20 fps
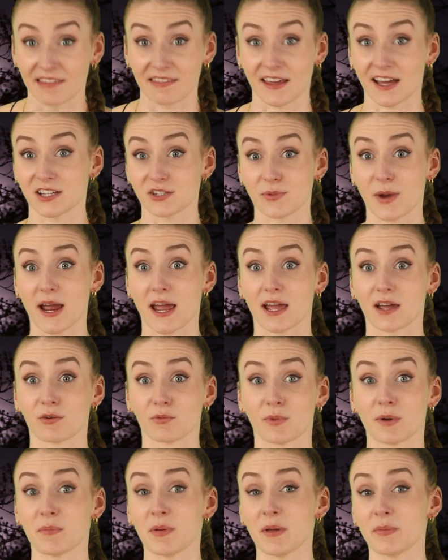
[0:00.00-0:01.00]
That's
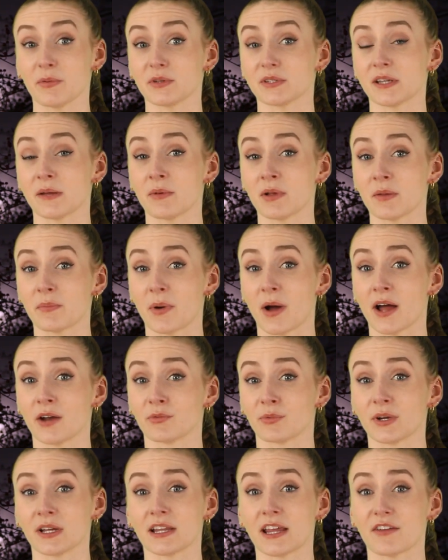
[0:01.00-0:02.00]
right, when people stumble
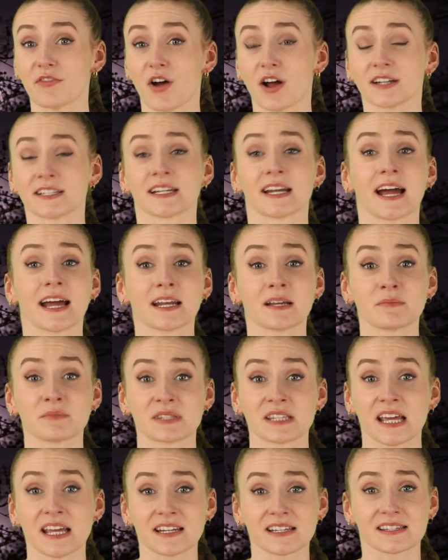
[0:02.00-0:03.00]
upon real life haunted
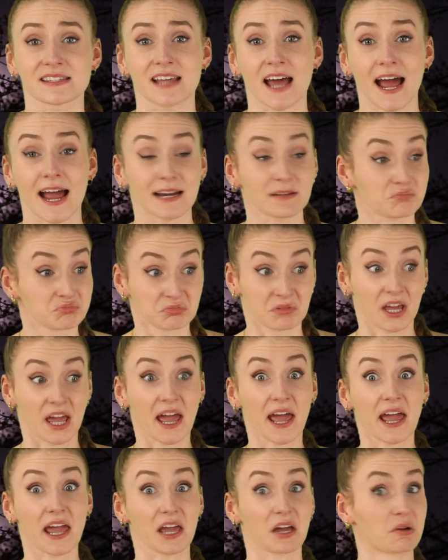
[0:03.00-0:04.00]
items, they decide,
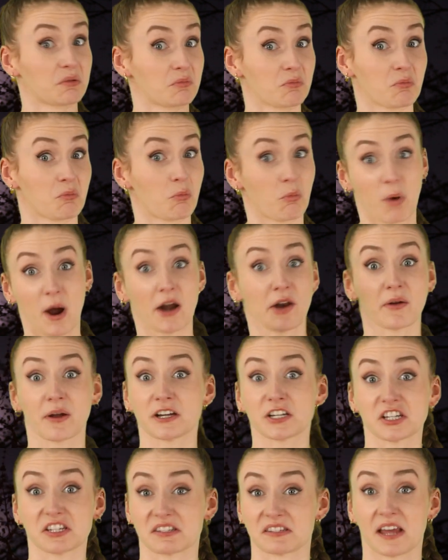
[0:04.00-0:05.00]
hey, why don't
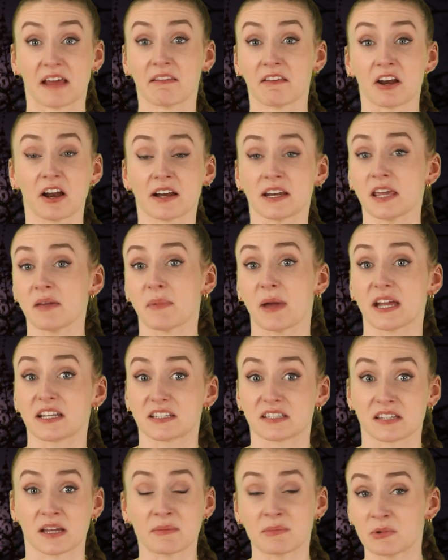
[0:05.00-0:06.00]
I just sell it on
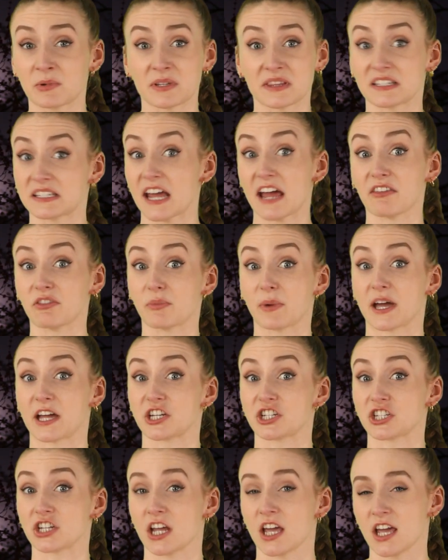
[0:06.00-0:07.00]
eBay to someone with a death
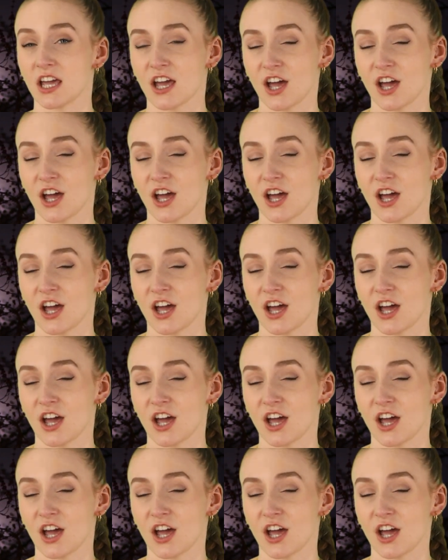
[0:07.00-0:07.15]
wish?